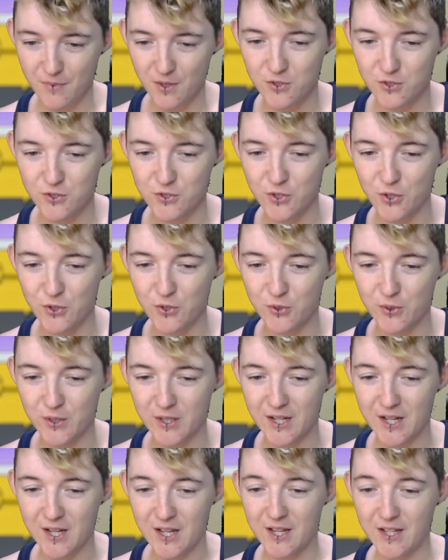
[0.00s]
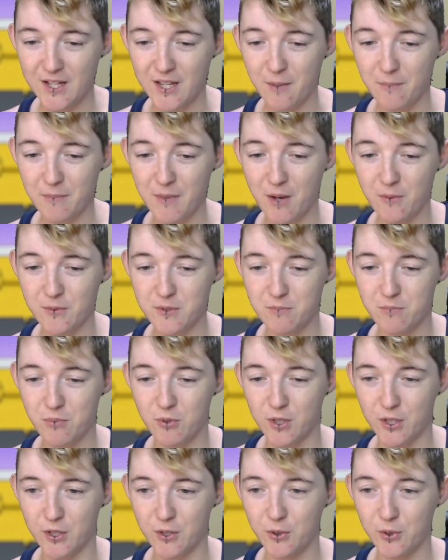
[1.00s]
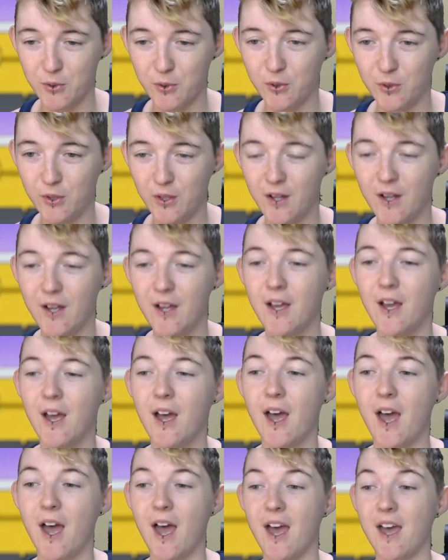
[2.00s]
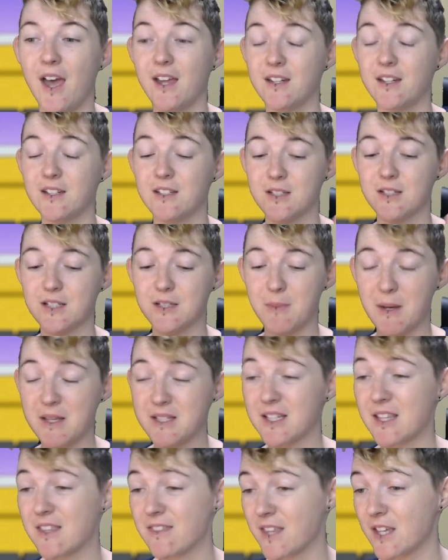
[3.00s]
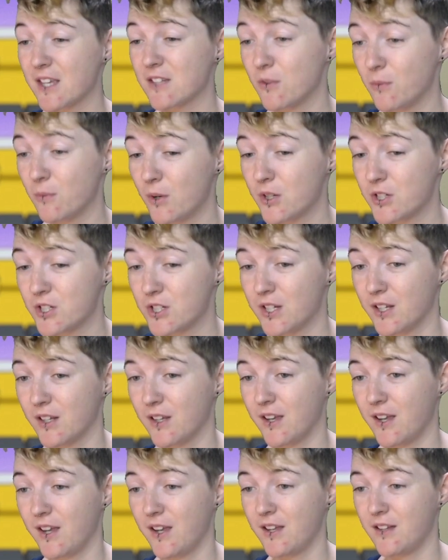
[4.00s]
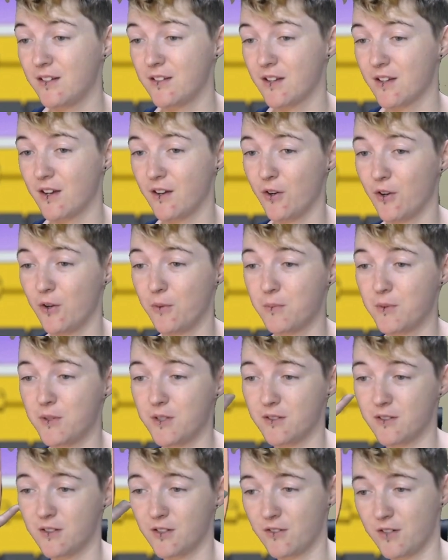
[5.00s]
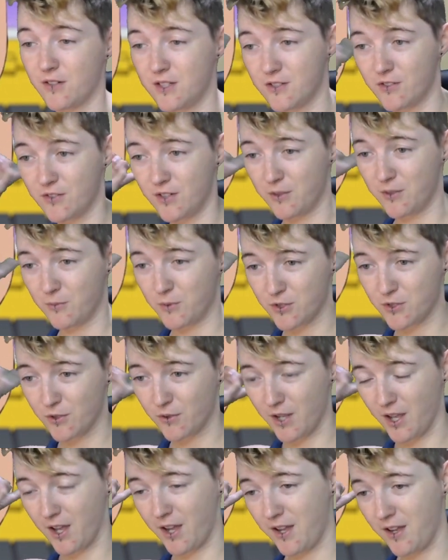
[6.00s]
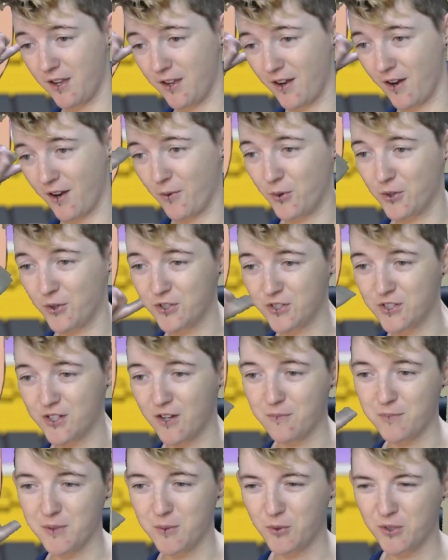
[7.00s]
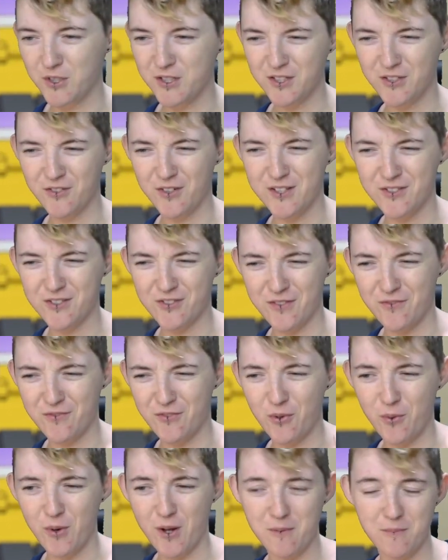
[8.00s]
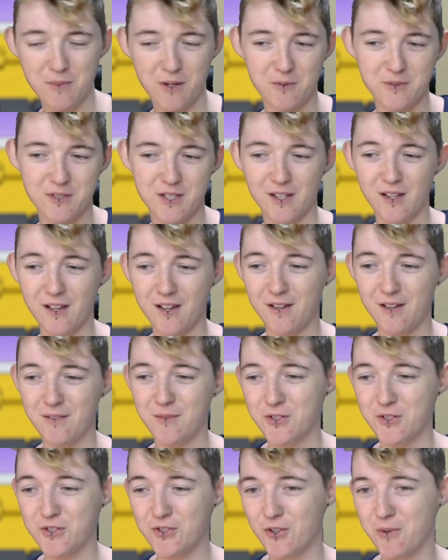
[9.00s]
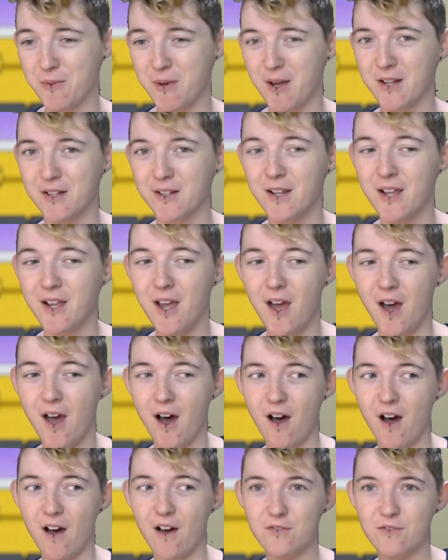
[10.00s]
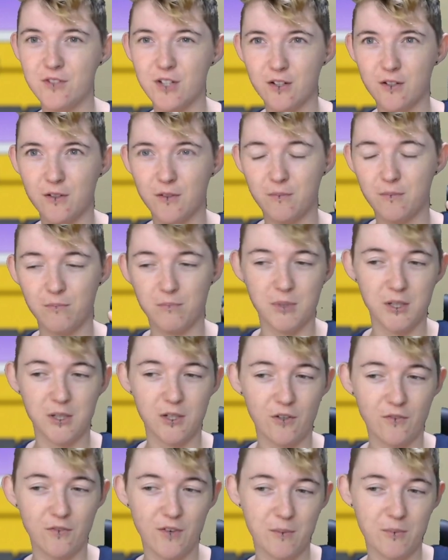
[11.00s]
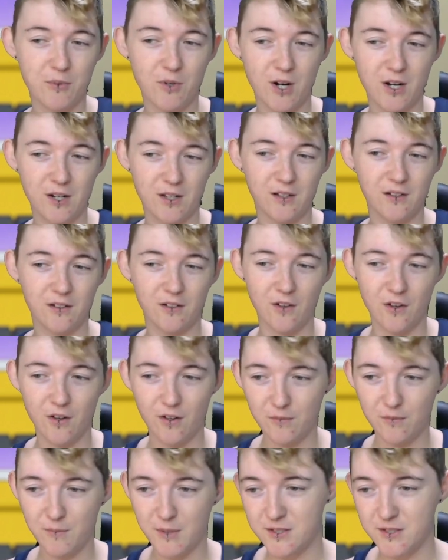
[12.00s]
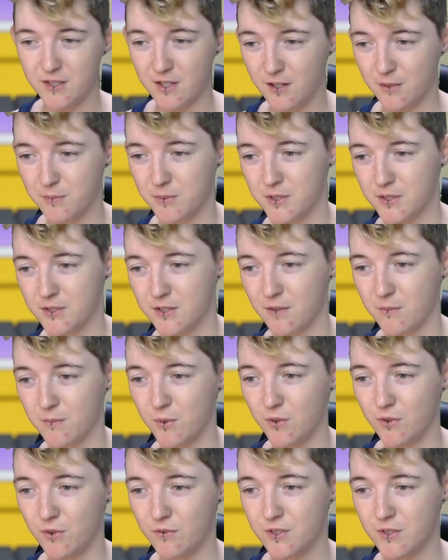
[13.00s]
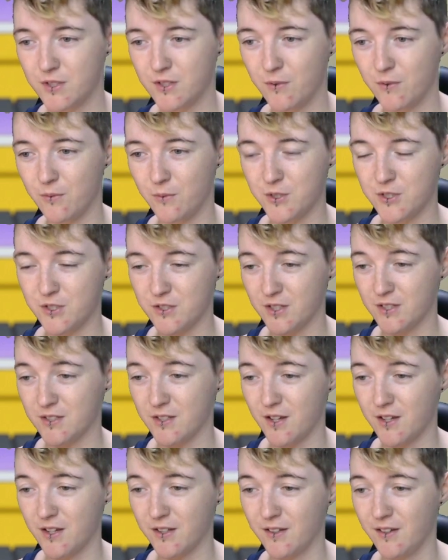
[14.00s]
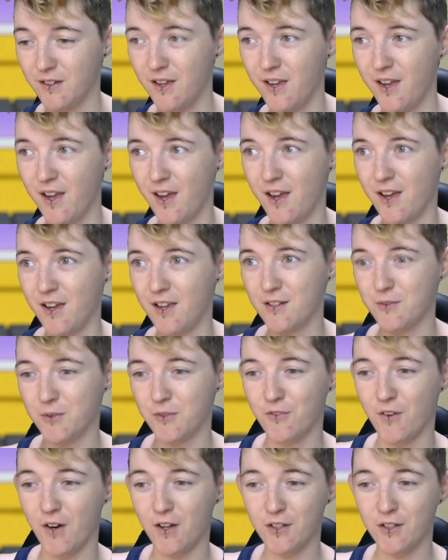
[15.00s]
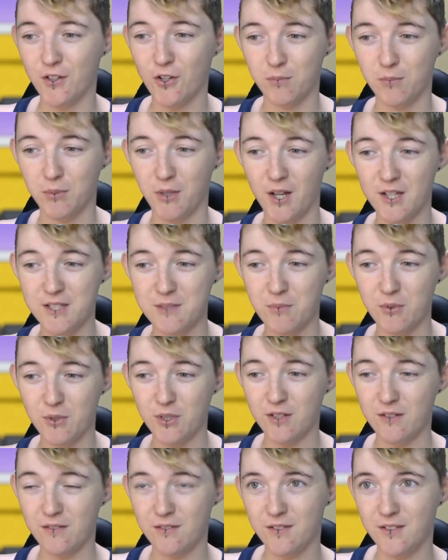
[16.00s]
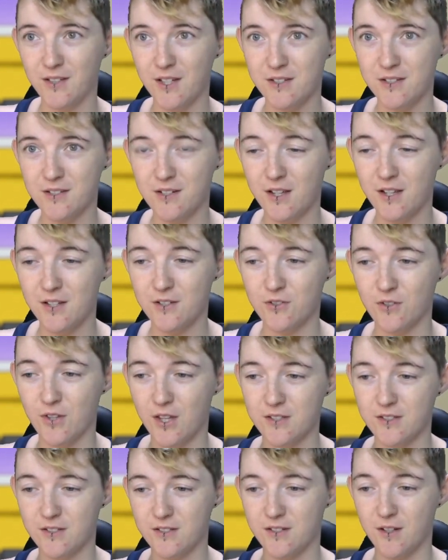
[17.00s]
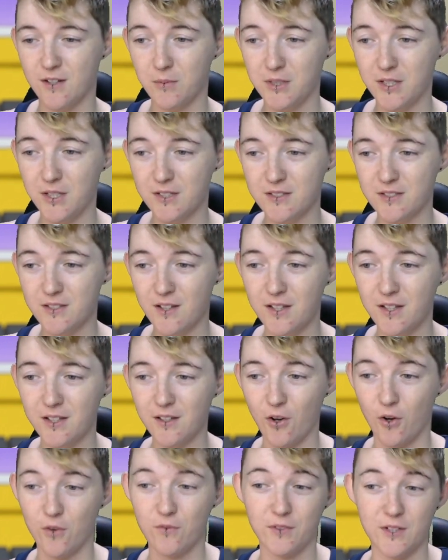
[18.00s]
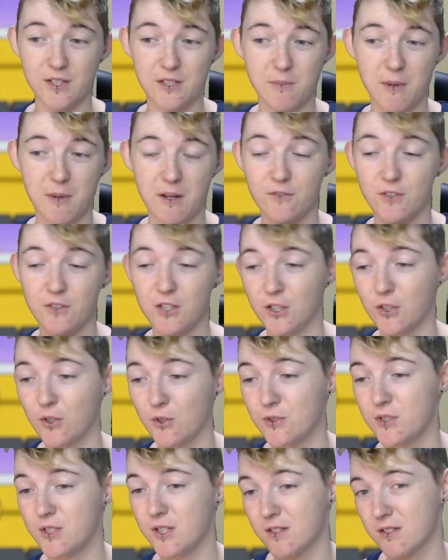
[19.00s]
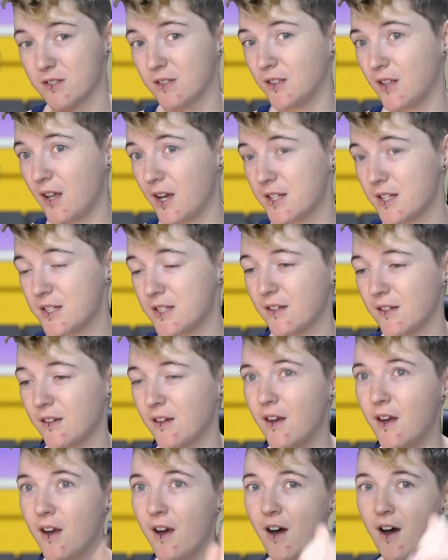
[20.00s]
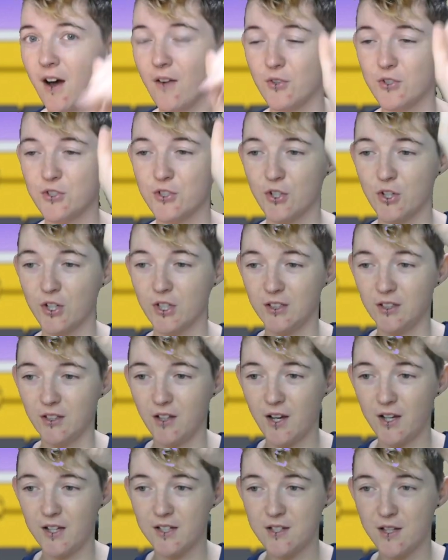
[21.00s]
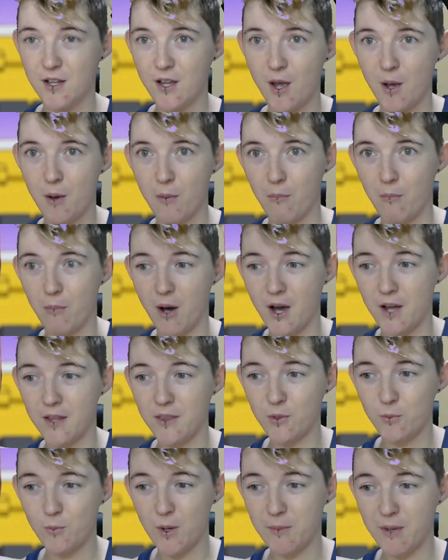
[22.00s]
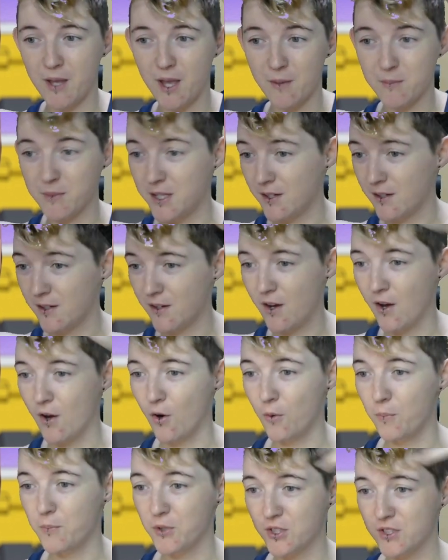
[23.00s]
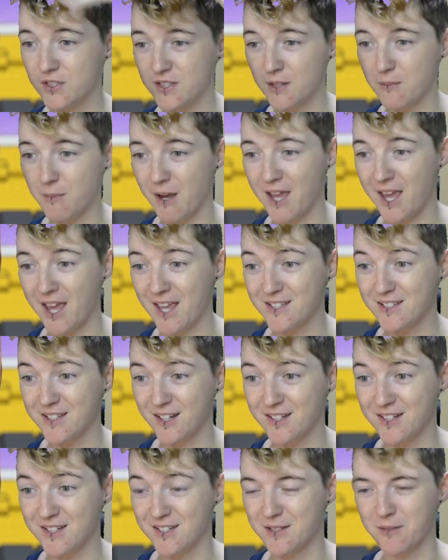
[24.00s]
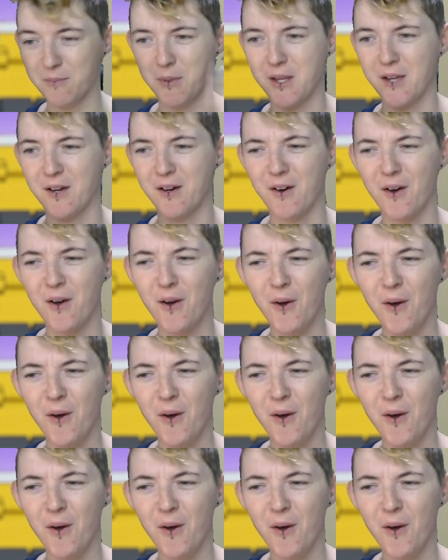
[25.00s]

So, yep, that was pretty cool. And basically, thanks for watching. And I hope that the green screen was okay. I wanted, I've been wanting to green screen for a while, but I was like, oh, I'm not sure about it. I've done a bit of upgrading on my setup since I moved, which is exciting. And we finally got blinds put in yesterday, so that's doubly exciting. Hopefully, it's better for the acoustics and the lighting. I've also got a light behind the webcam here. Oop, you can see my hair starting to disappear.